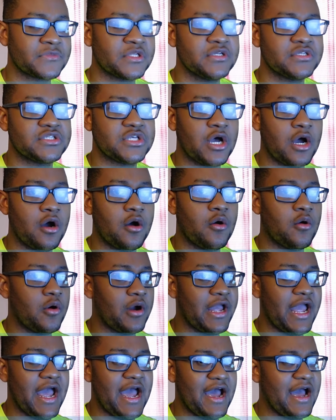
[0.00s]
So,
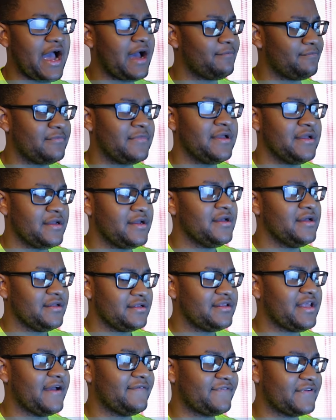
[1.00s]
yeah, I'm
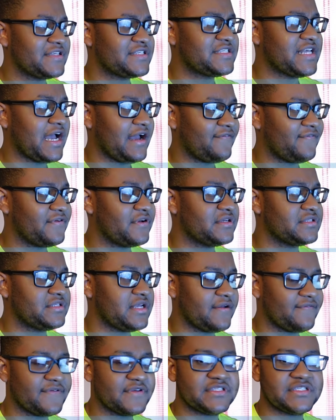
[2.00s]
definitely excited for this.
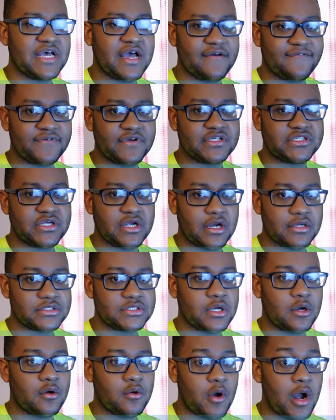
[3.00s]
Definitely excited for this, y'all.
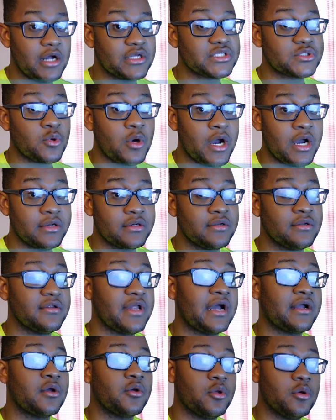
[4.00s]
So, HawkSquad,
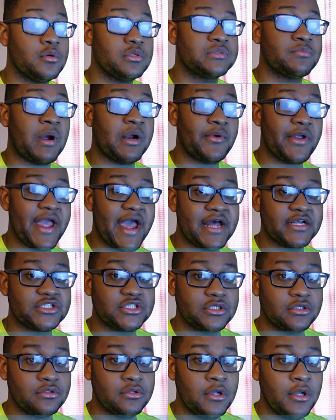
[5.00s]
that concludes my
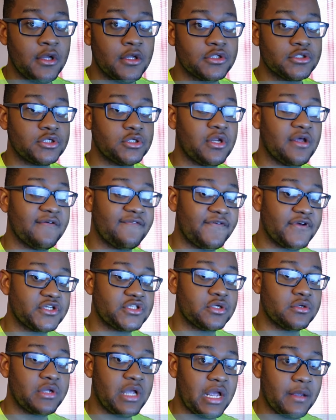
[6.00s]
reaction to the
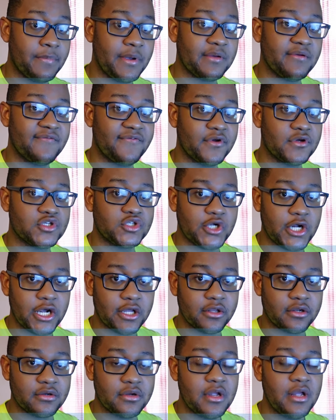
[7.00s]
official gameplay reveal
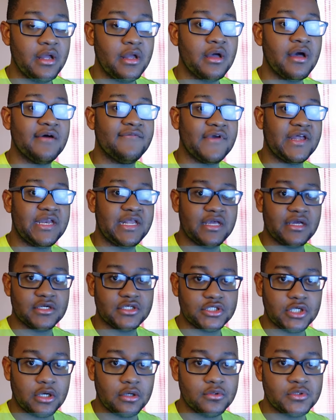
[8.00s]
trailer of Indiana
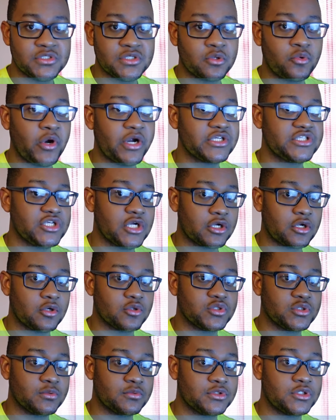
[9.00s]
Jones and the Great Circle.
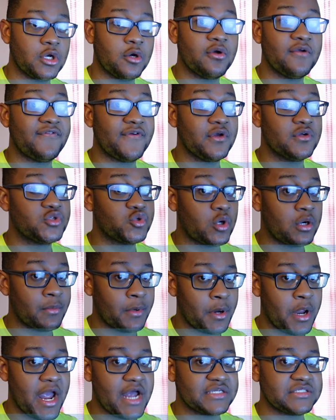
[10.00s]
So, if you enjoyed my
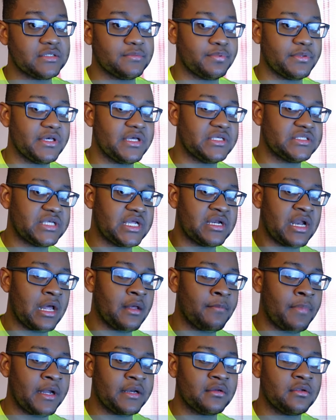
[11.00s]
reaction, please hit
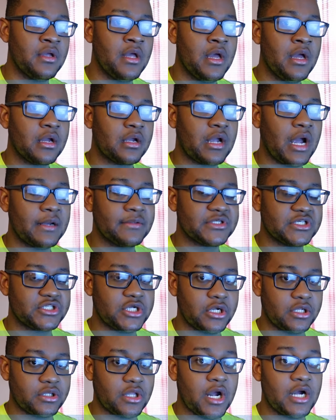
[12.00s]
that button, comment, and
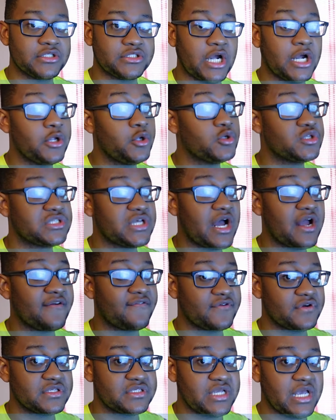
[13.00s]
share your thoughts. Are you excited
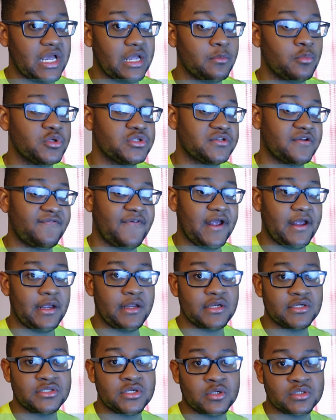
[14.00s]
for this game? What's your favorite
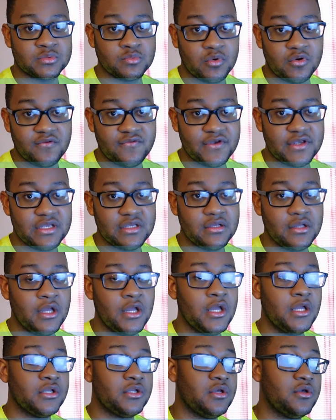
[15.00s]
Indiana Jones movie?
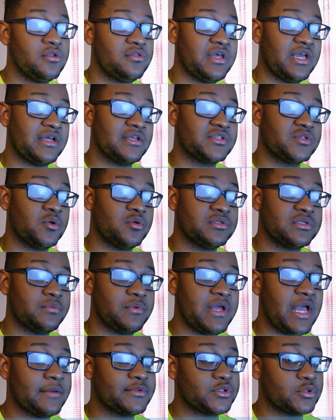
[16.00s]
Do you think it's going to
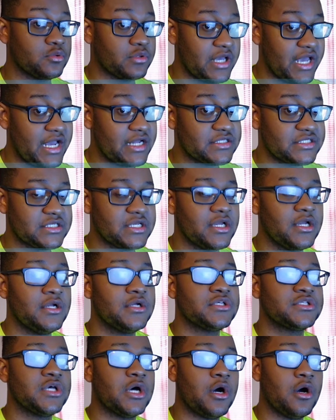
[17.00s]
be absolute hits?
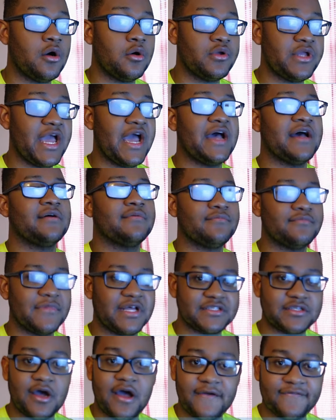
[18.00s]
So, yeah,
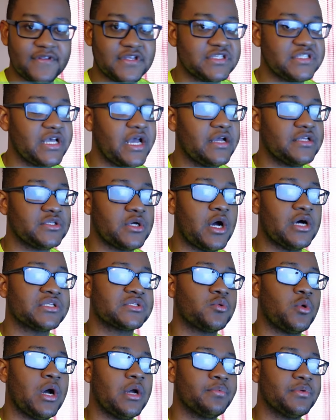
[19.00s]
that's all I have to say. So,
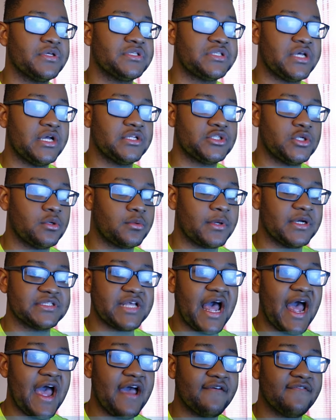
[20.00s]
HawkSquad, please stay tuned because
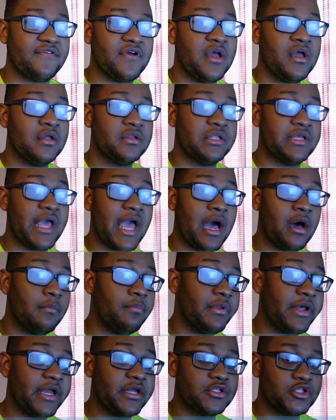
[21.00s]
I have the
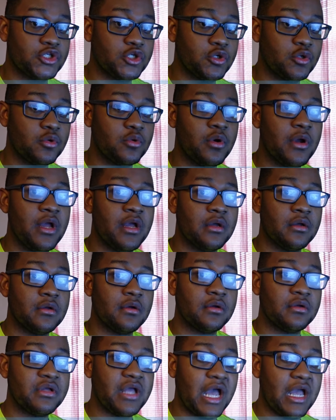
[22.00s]
Hellblade 2
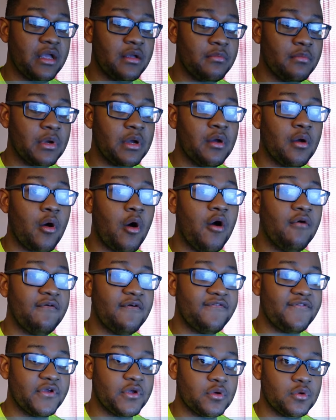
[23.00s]
game
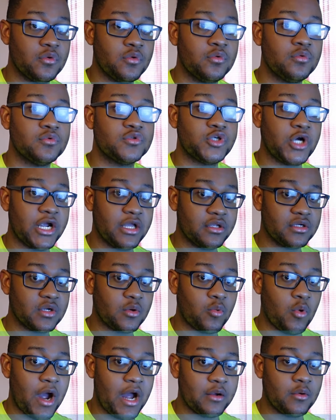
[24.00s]
overview trailer to
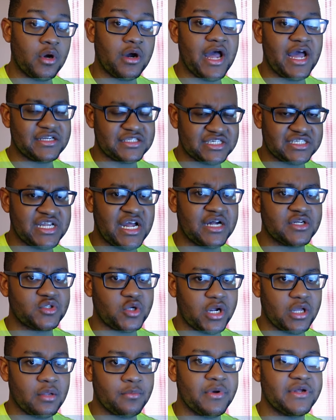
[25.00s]
watch. Well, actually, it's not a
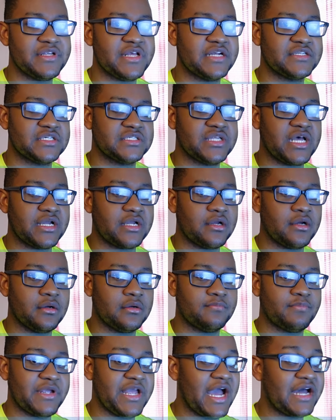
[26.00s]
trailer, but that's just like a
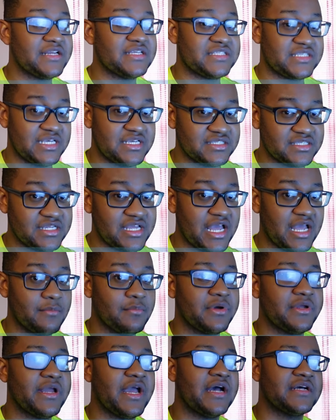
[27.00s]
behind the scenes of the game.
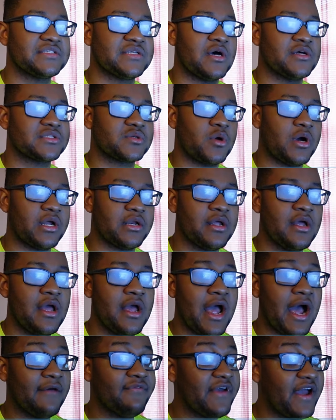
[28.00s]
But yeah, Saw Squad.
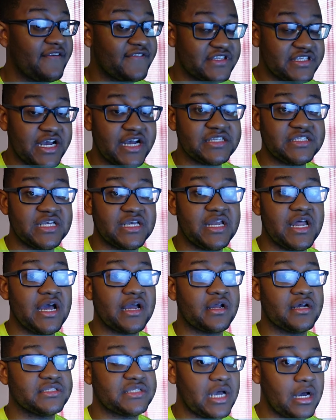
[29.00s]
I'm definitely excited to see that
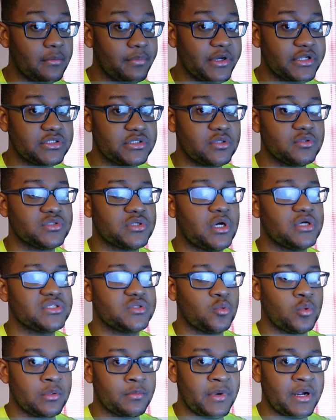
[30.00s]
because Hellblade 2 is
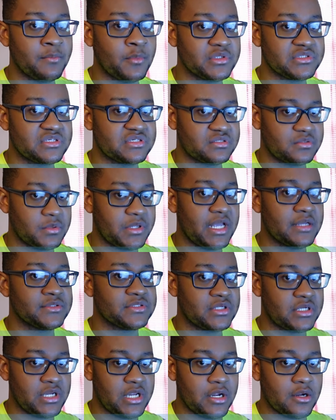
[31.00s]
also one of my most anticipated games
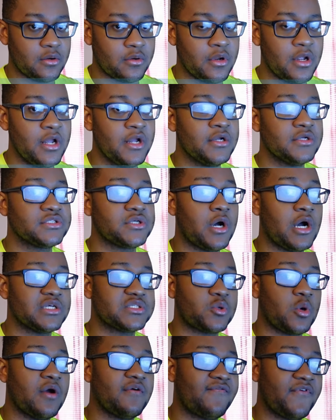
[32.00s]
of the year. So,
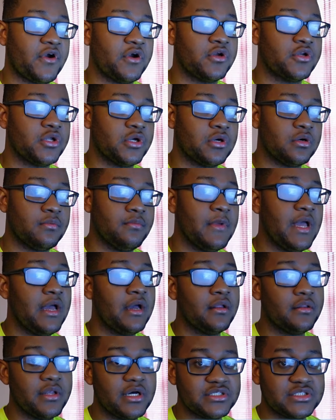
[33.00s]
also, without further ado,
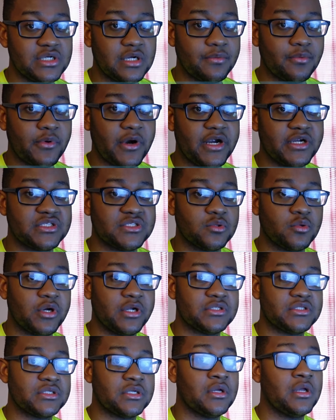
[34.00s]
let's jump right into
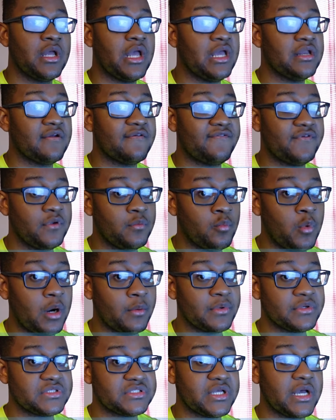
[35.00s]
it in a few
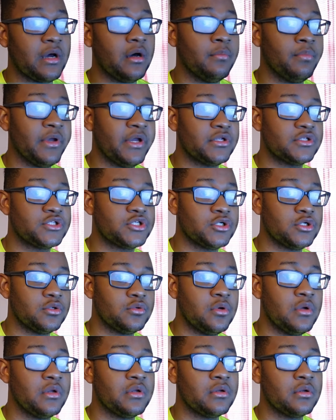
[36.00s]
moments. Hellblade
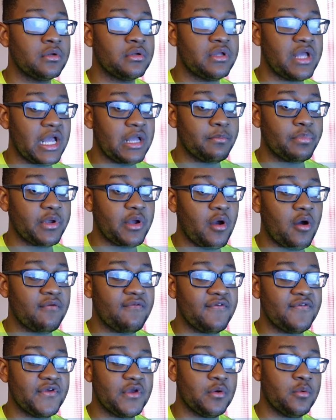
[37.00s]
2 gameplay
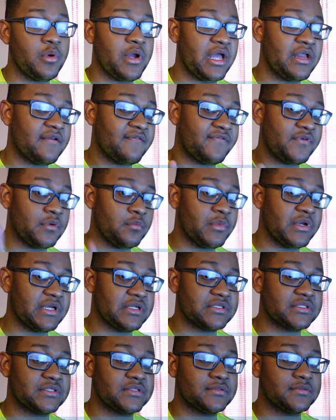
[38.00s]
overview in a few
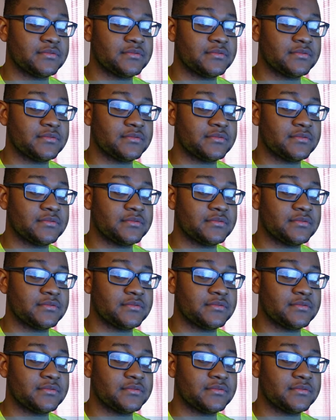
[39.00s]
minutes.